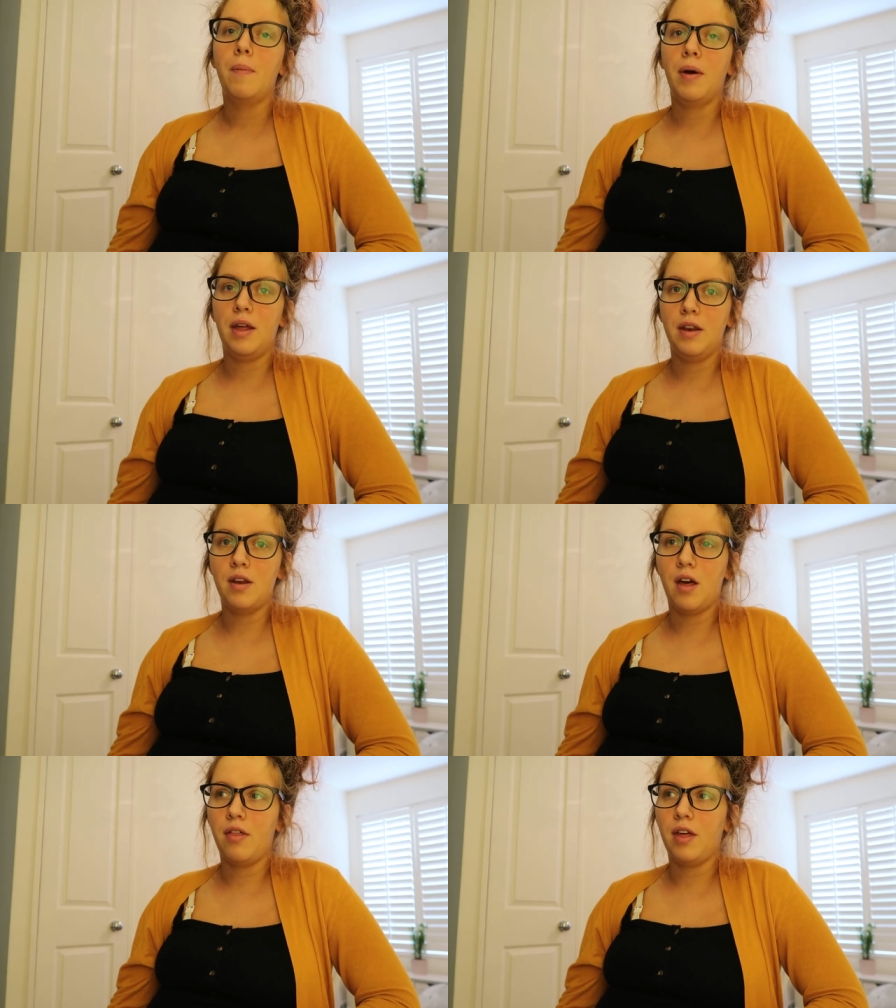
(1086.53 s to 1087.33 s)
but
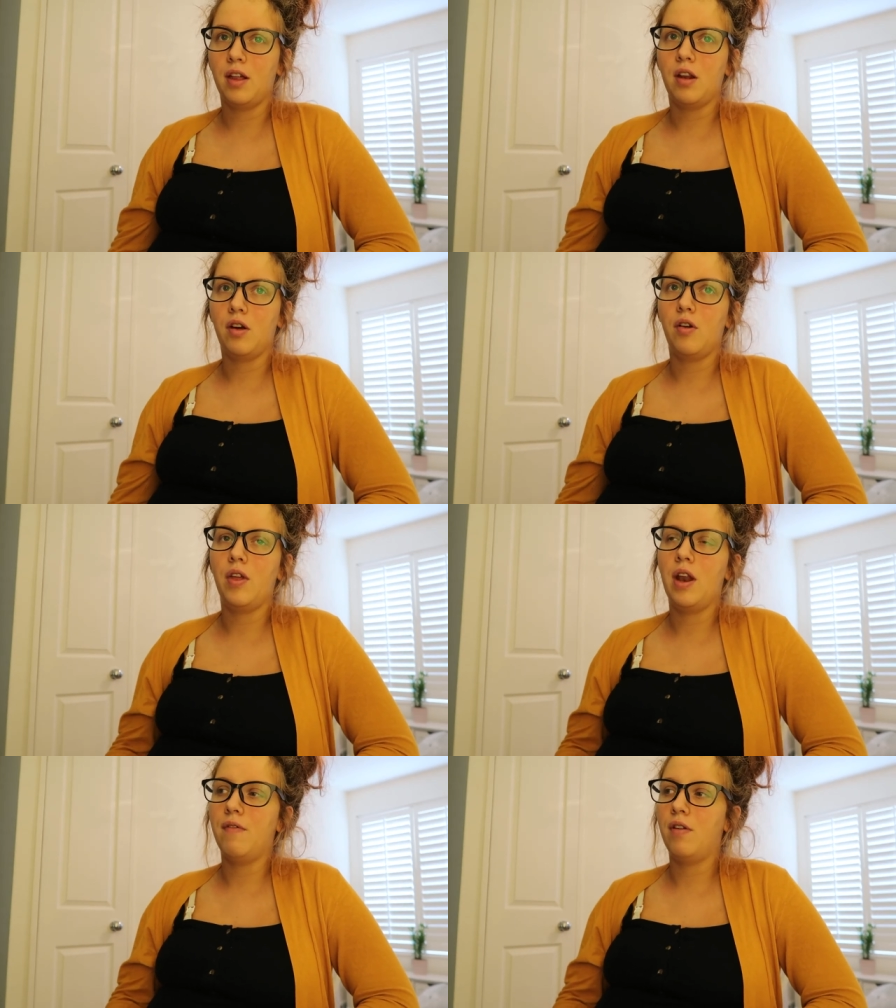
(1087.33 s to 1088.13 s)
nothing like on
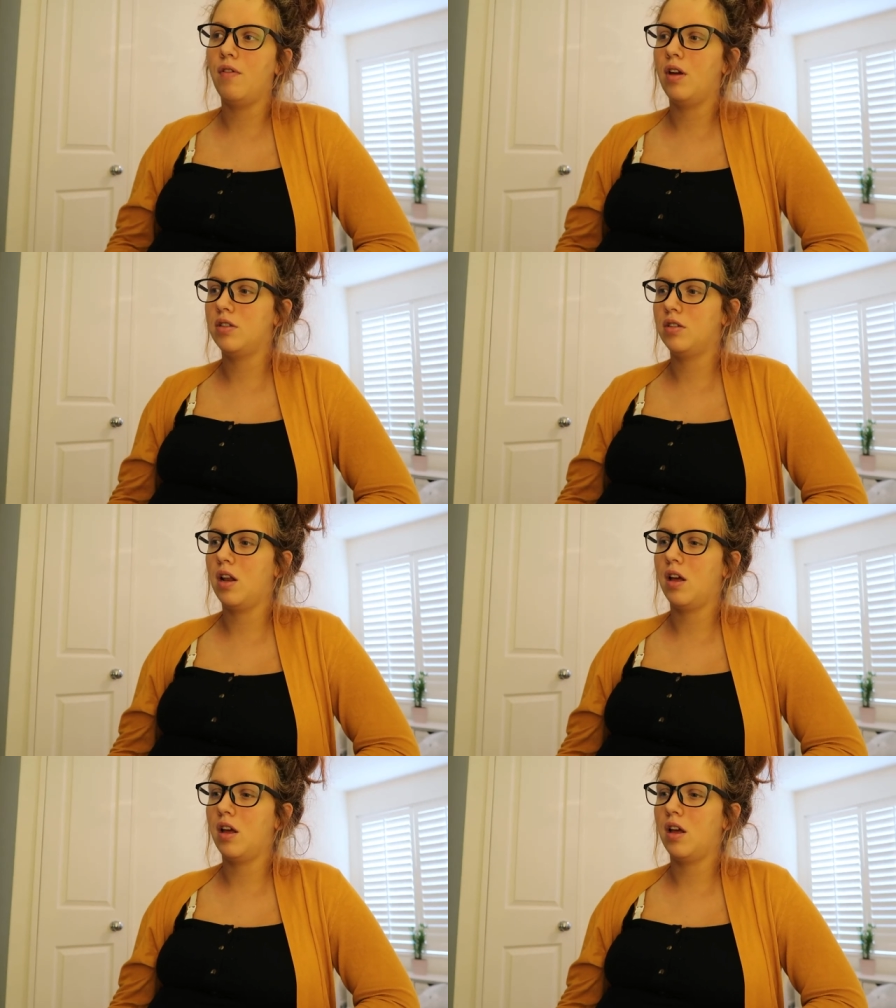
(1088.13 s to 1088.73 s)
the level of last night.